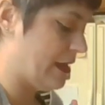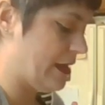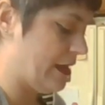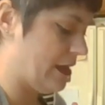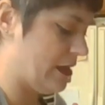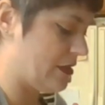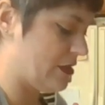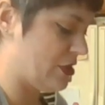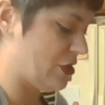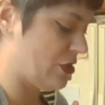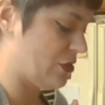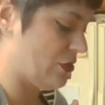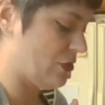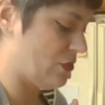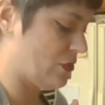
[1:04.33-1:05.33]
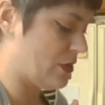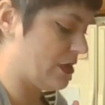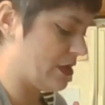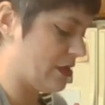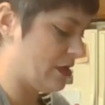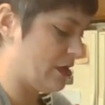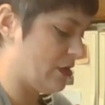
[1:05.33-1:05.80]
into
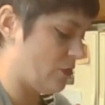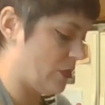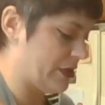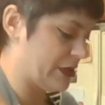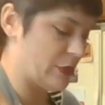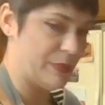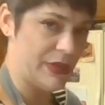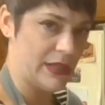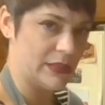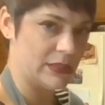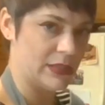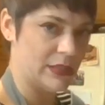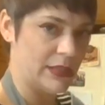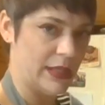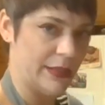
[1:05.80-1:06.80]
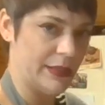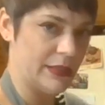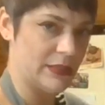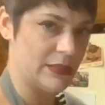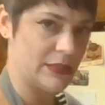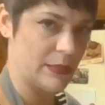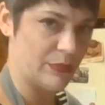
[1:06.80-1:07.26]
one little pot and
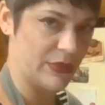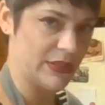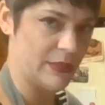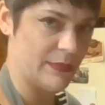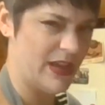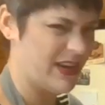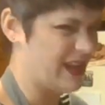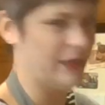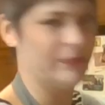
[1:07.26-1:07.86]
then separate them out.